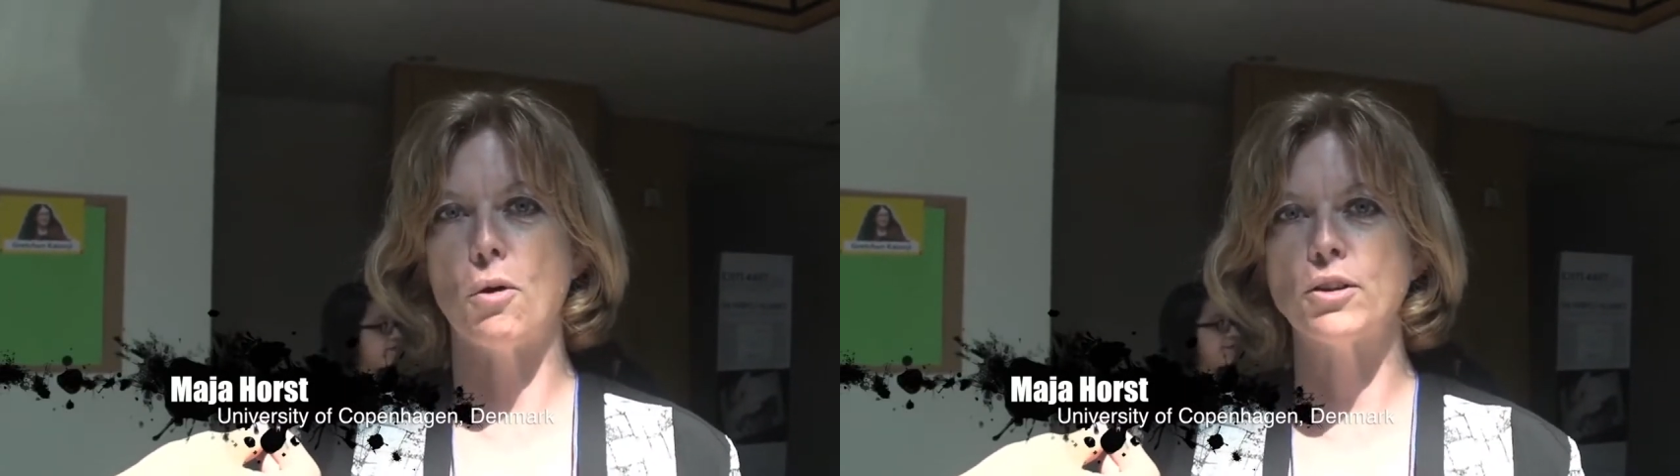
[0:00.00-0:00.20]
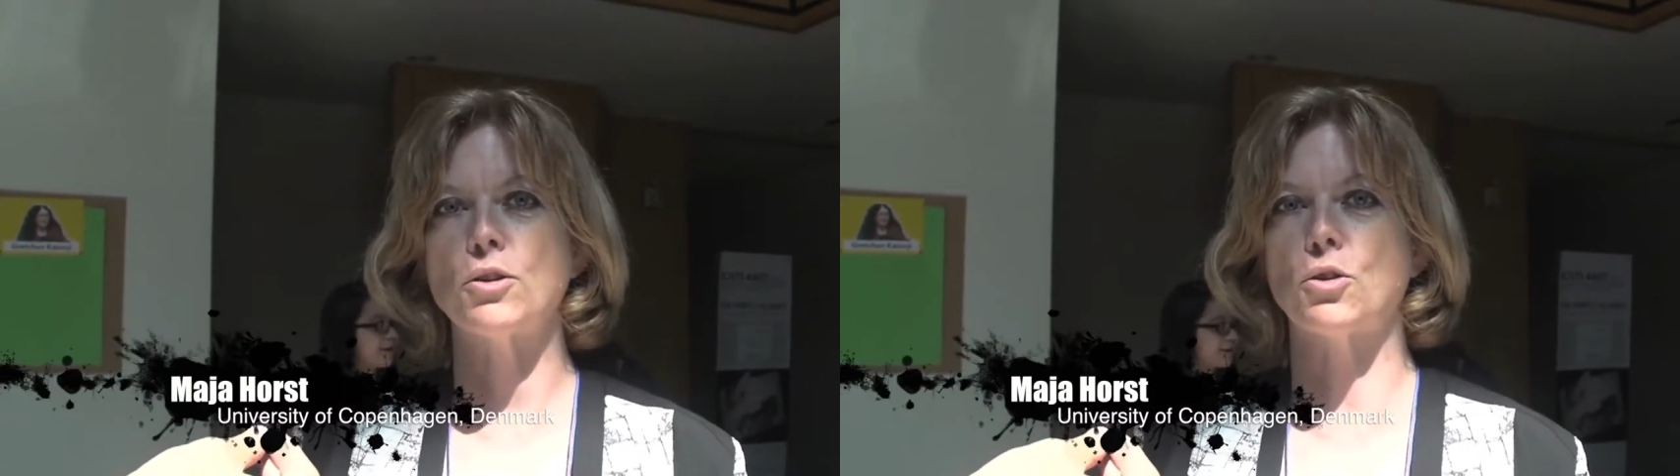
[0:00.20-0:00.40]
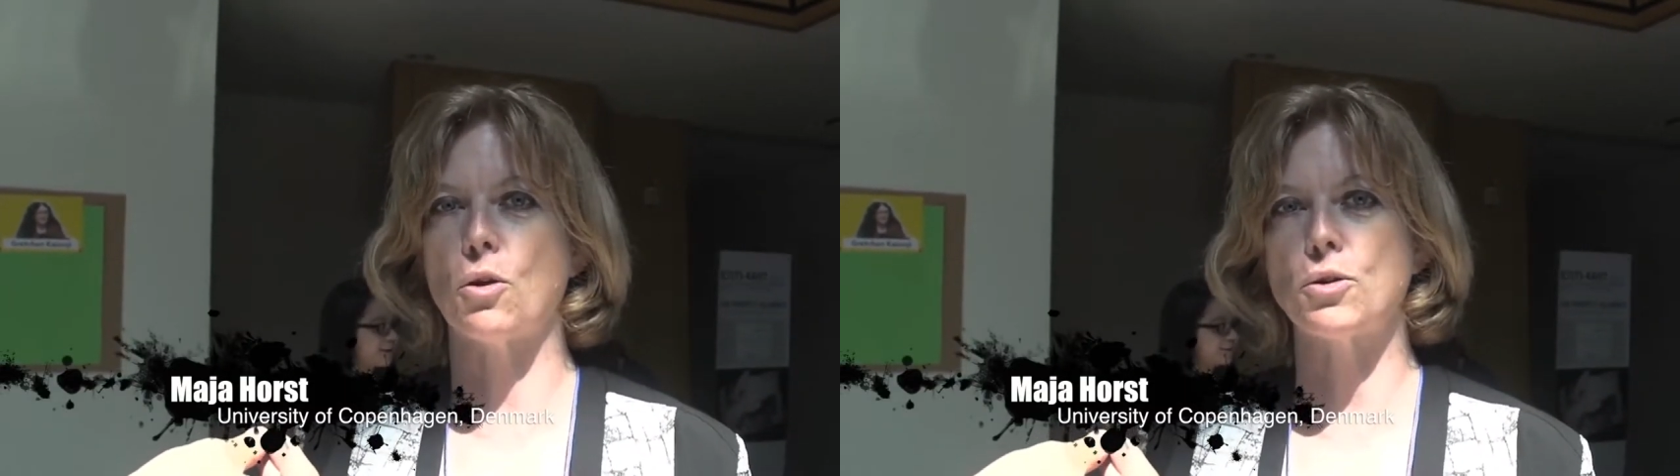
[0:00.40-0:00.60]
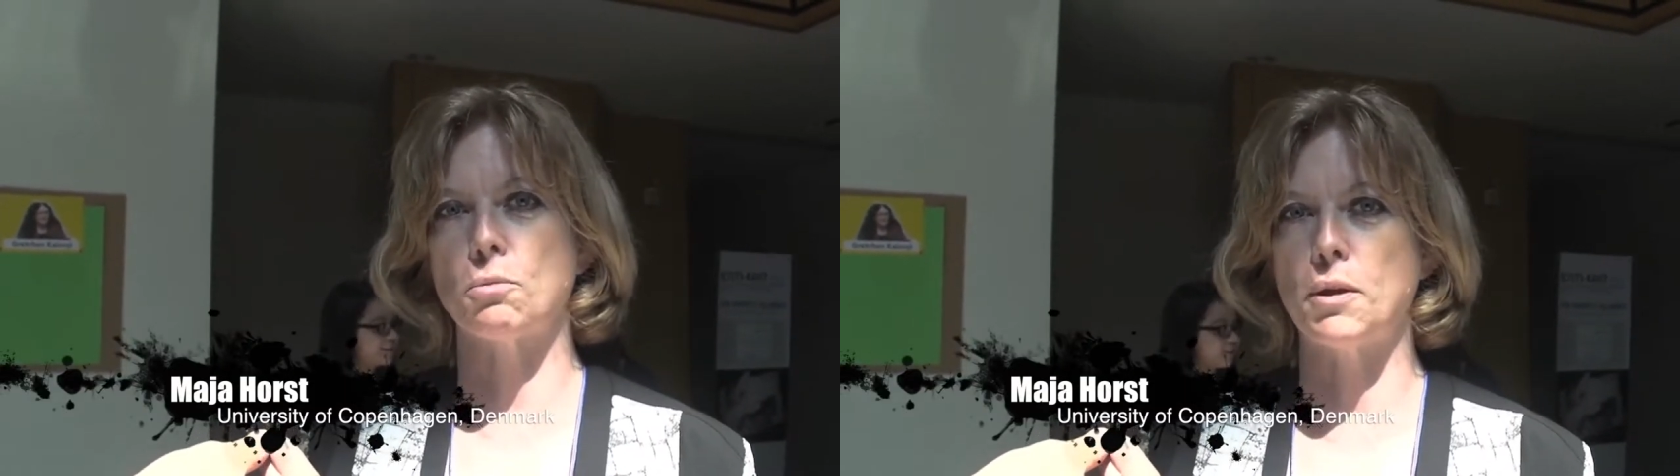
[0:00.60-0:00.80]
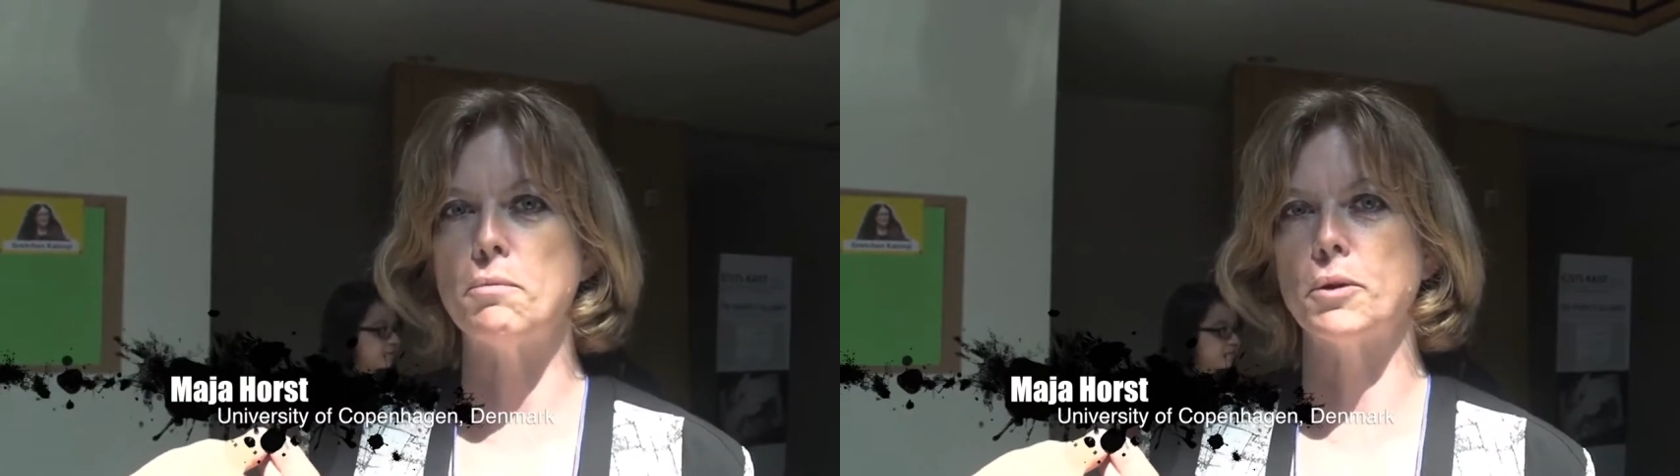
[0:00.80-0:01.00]
want to talk to
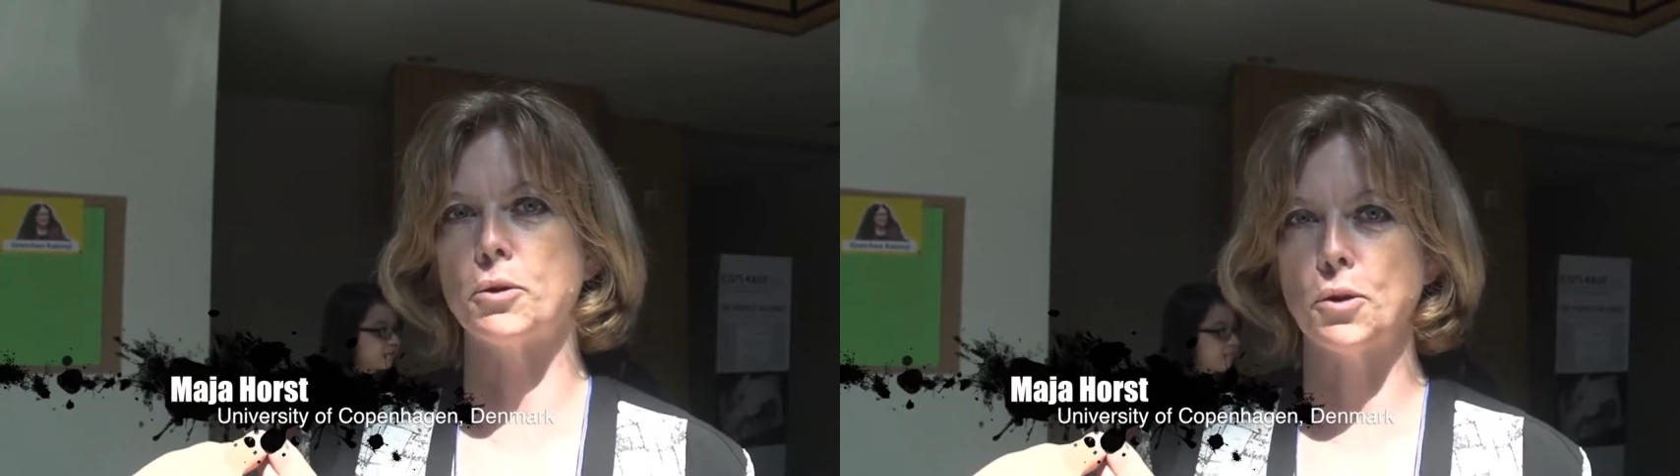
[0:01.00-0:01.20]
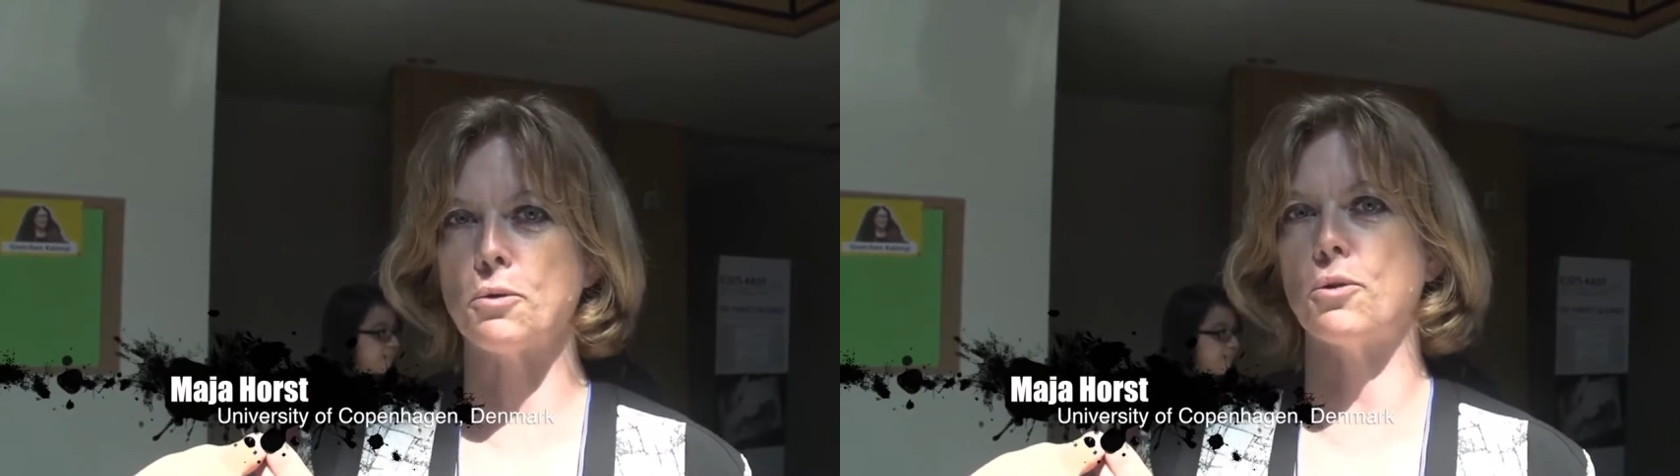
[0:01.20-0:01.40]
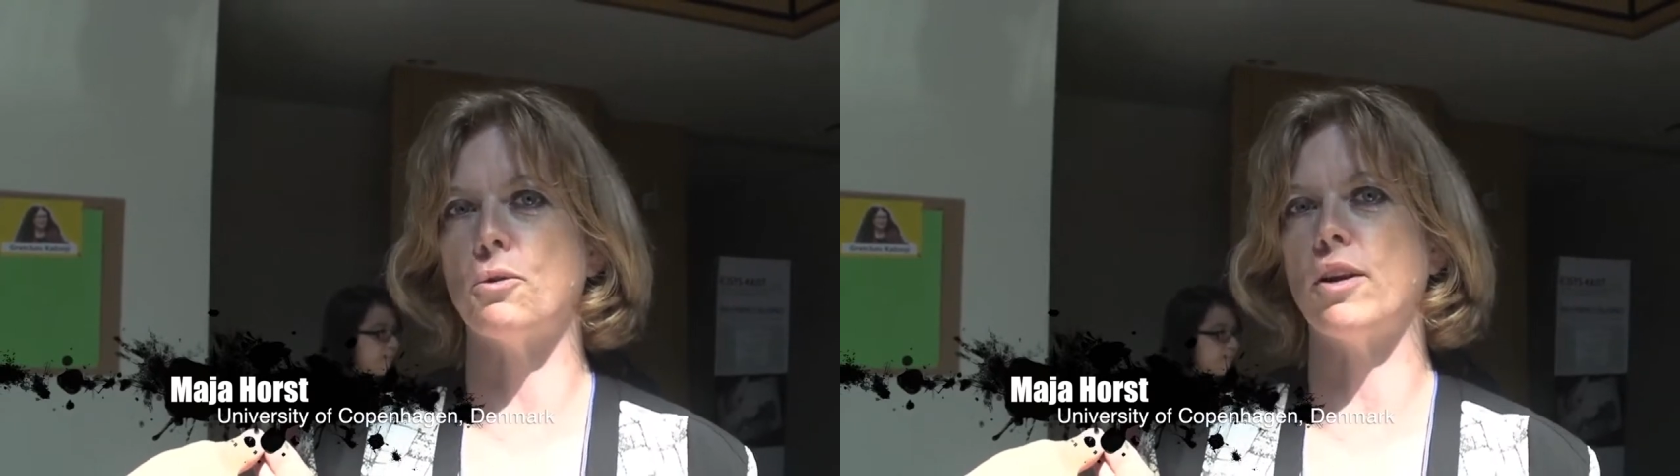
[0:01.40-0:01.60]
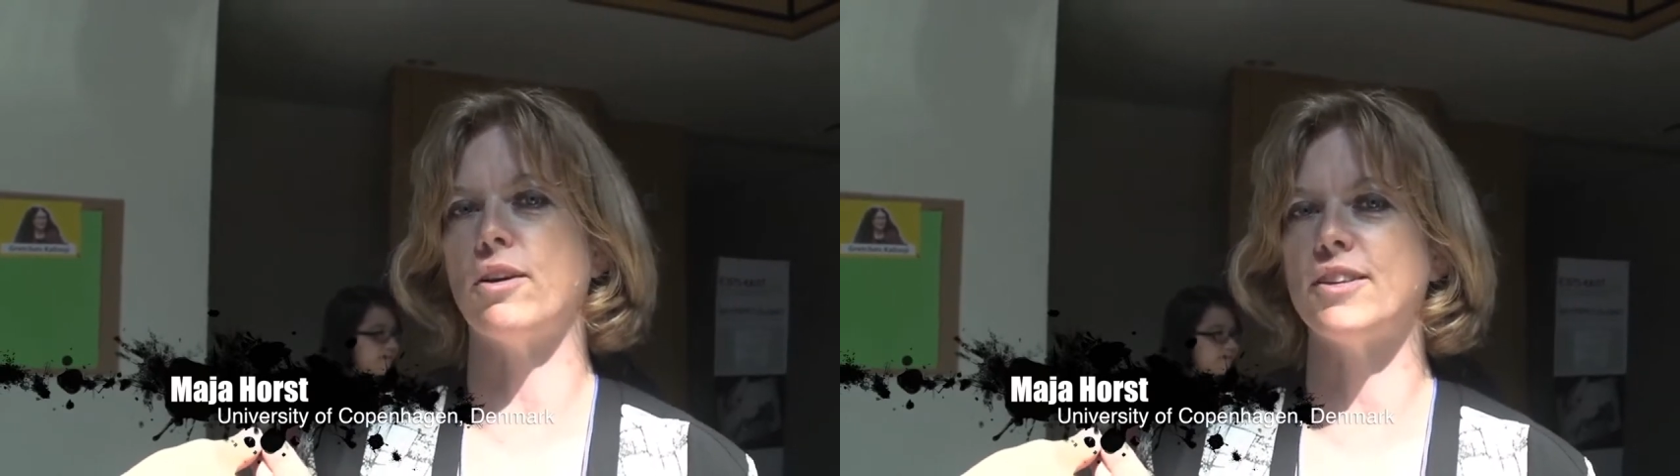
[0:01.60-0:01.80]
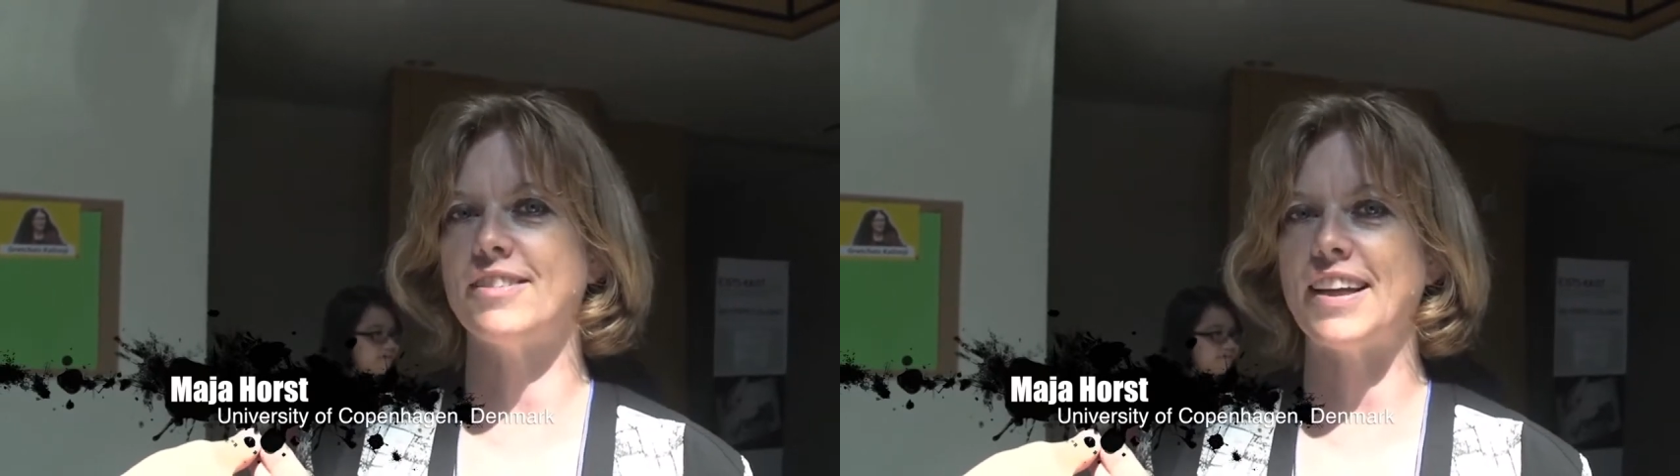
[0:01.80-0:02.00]
people who don't know a lot.